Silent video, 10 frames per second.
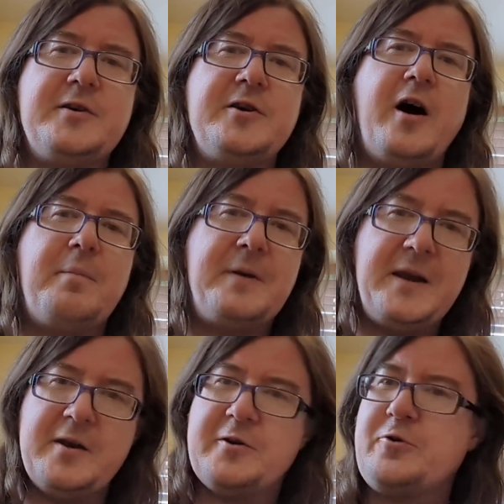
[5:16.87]

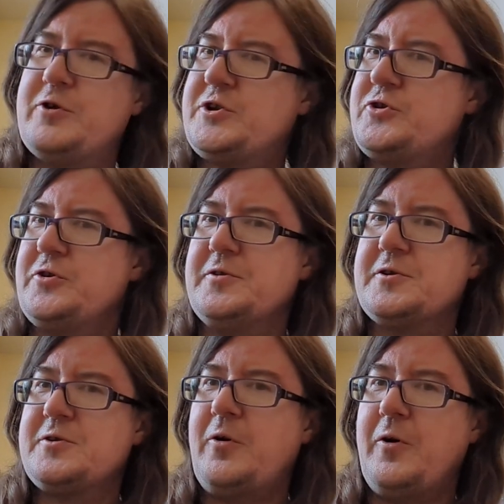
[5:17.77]
European
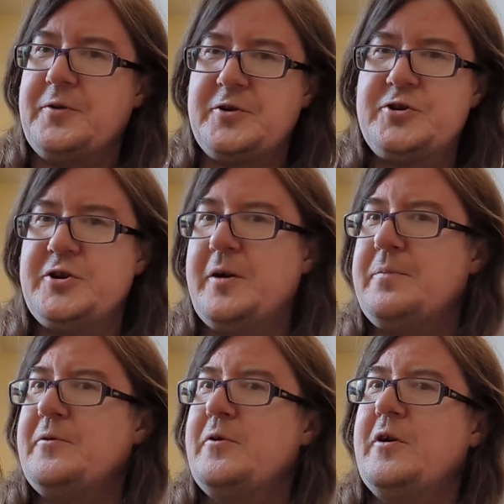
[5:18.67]
Christians on the
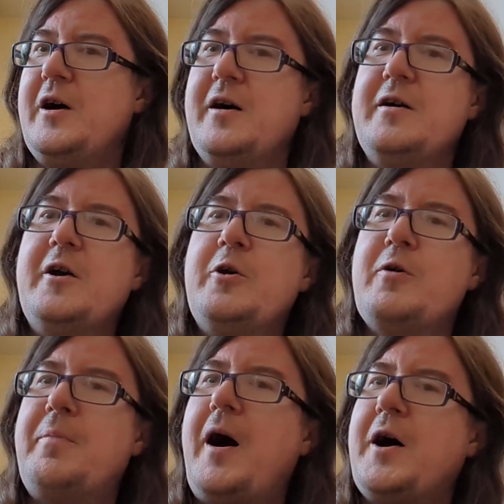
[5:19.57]
ship, who
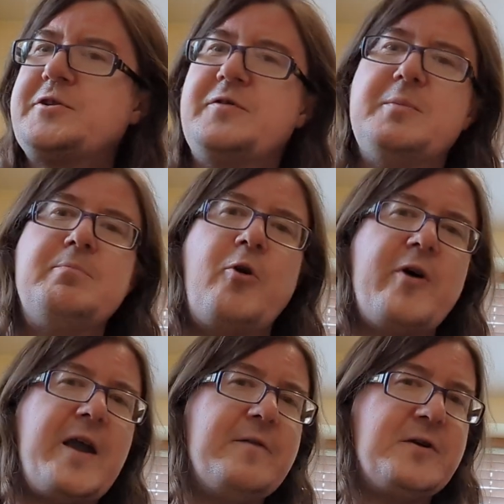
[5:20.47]
were part of the
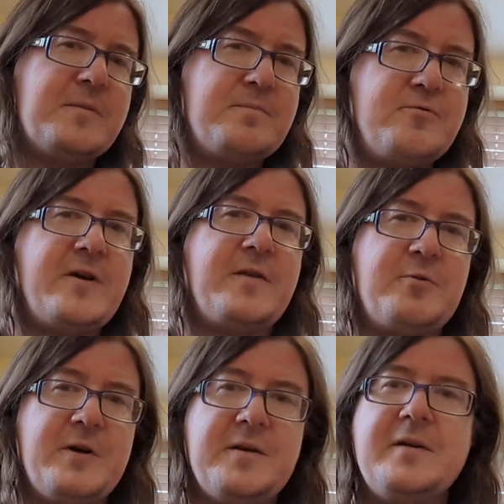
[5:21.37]
Moravian
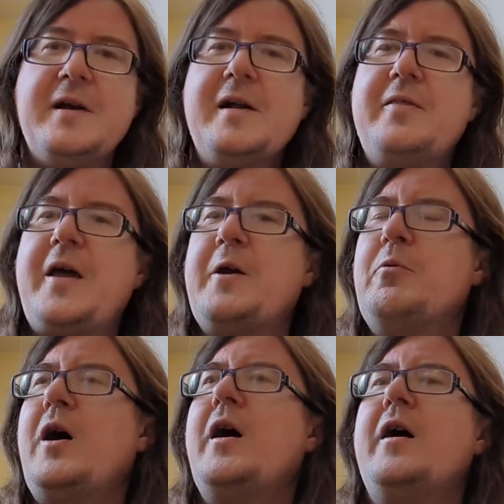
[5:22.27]
Brethren. They
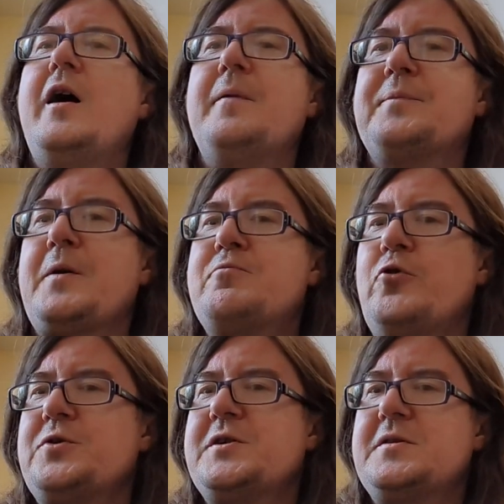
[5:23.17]
were a
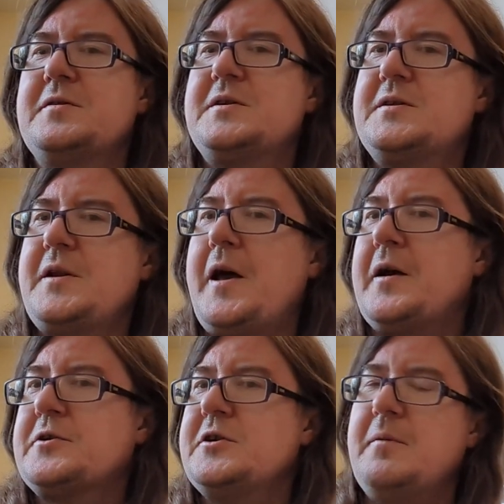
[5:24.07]
Protestant
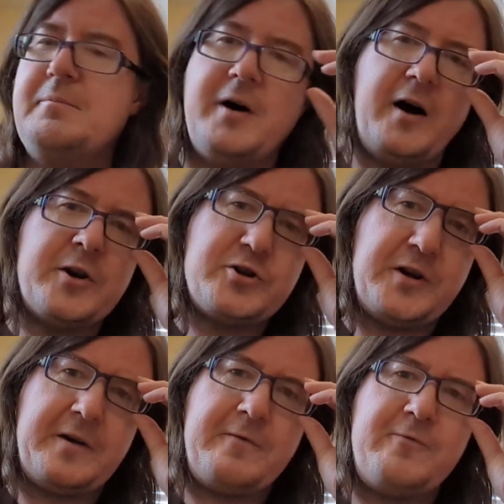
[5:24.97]
sect
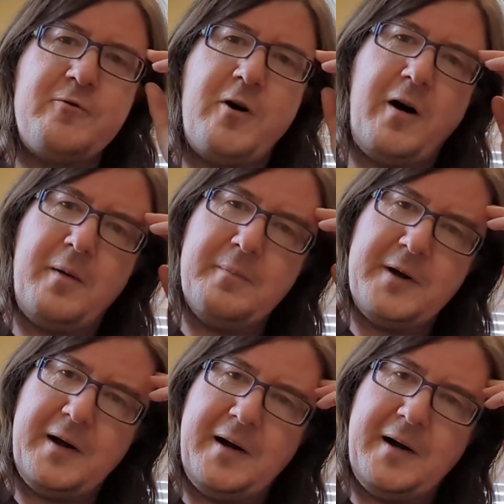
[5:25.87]
emerging from